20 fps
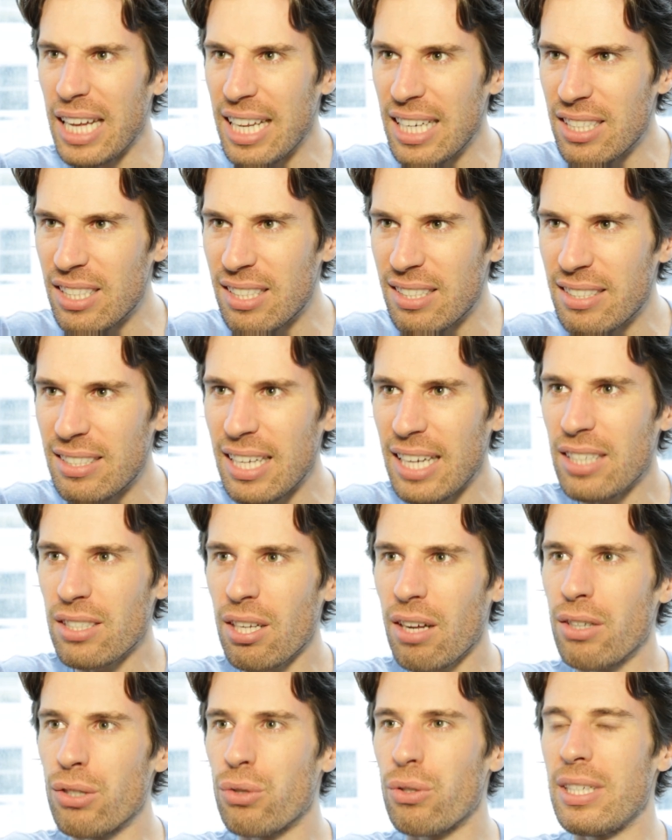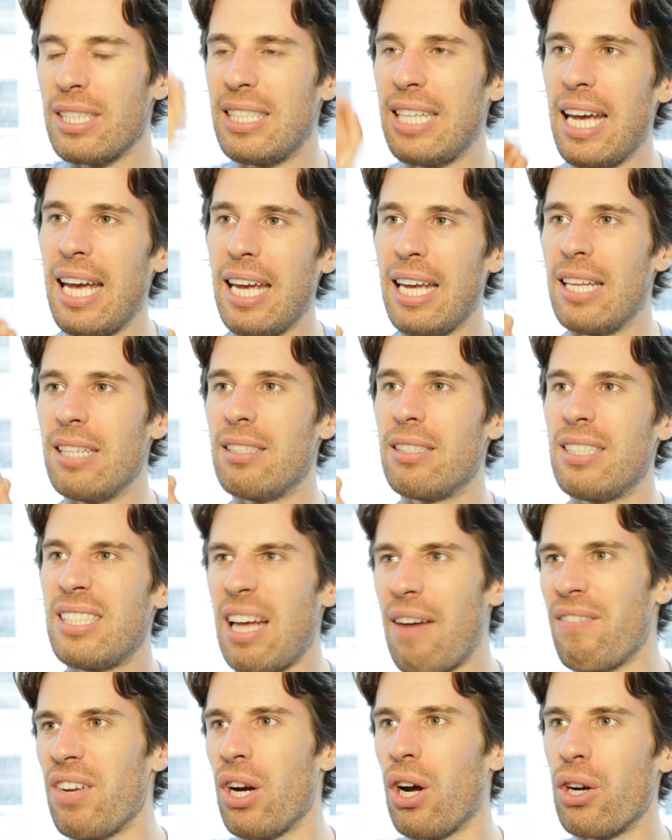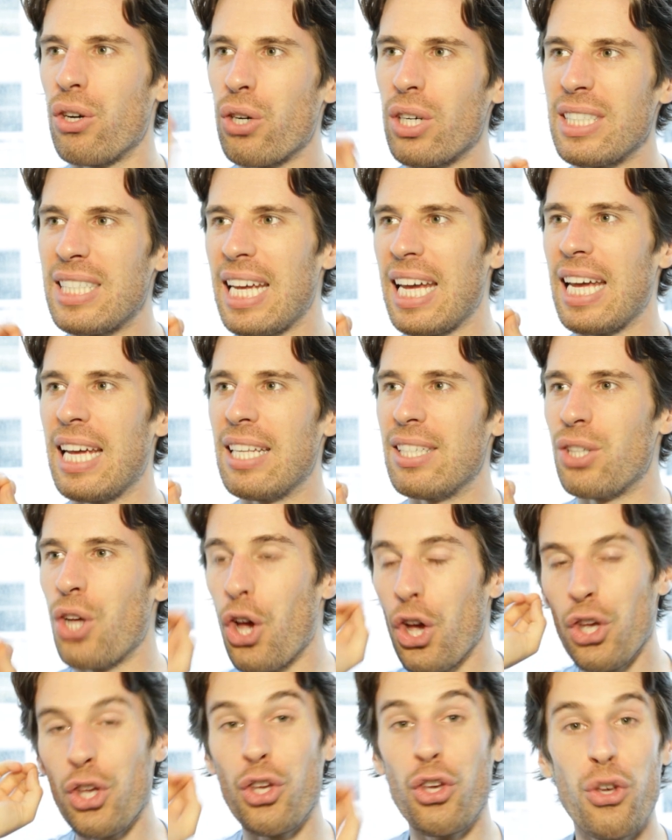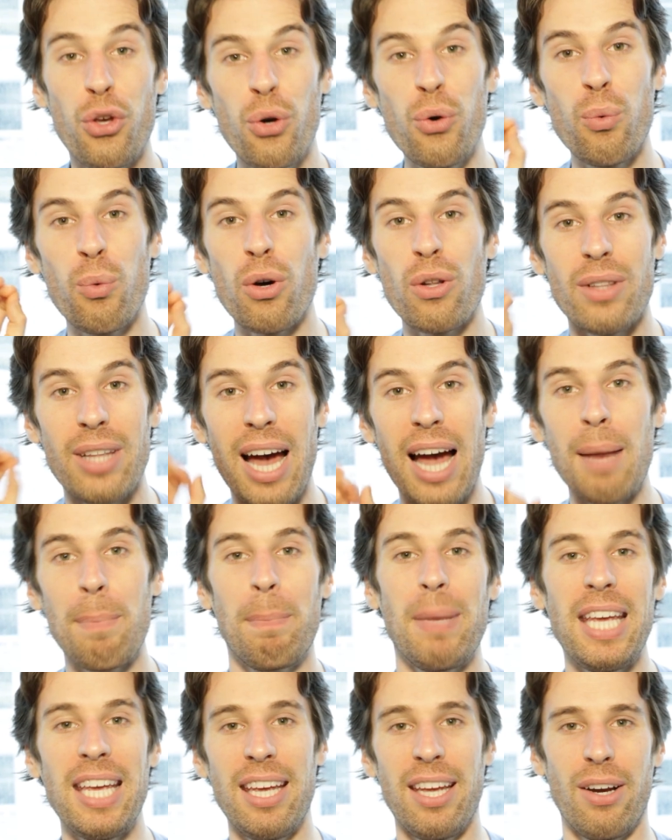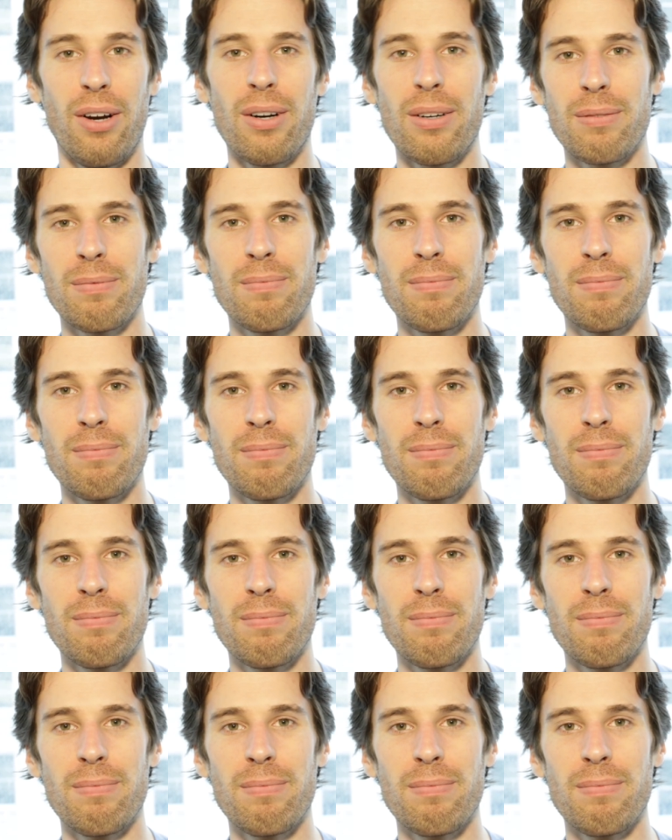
in 600 days, 700 days, you will not be here.